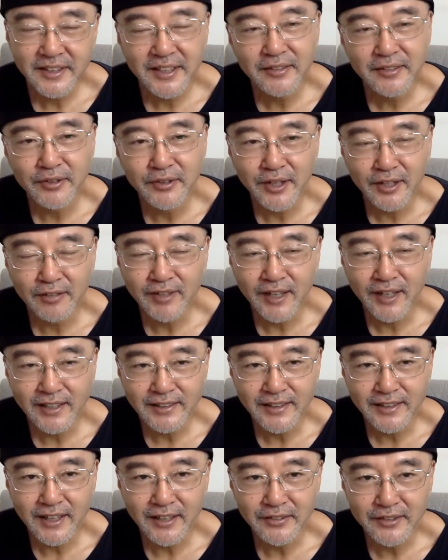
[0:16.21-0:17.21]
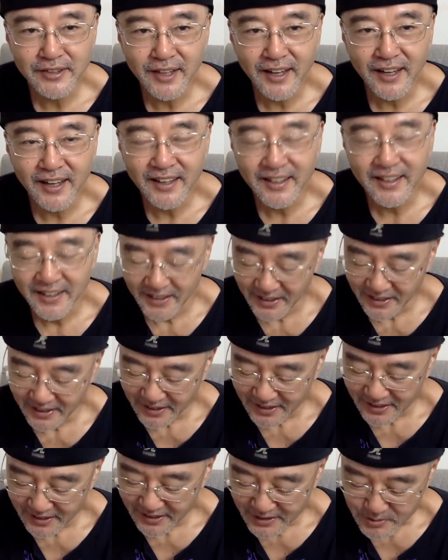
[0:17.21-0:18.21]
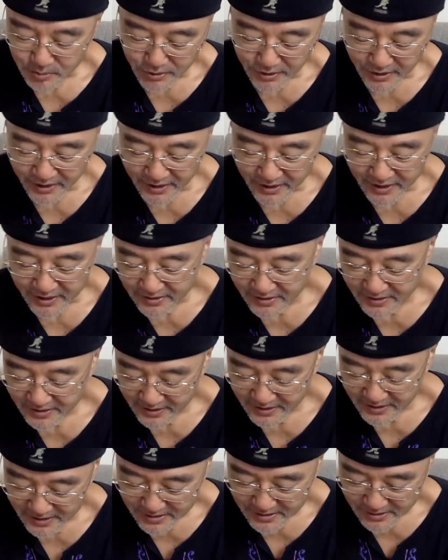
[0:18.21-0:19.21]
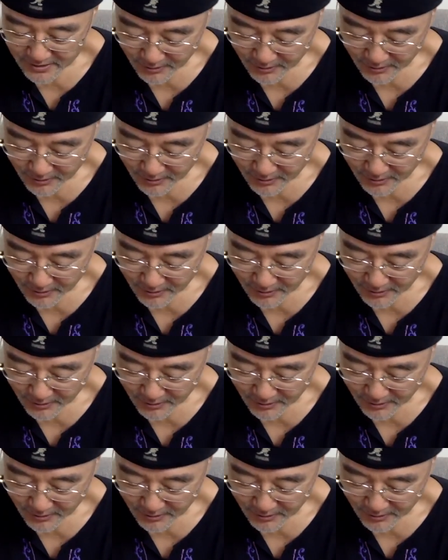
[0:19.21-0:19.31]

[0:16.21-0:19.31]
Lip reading: We're going to find out today. Let's pray. Yes,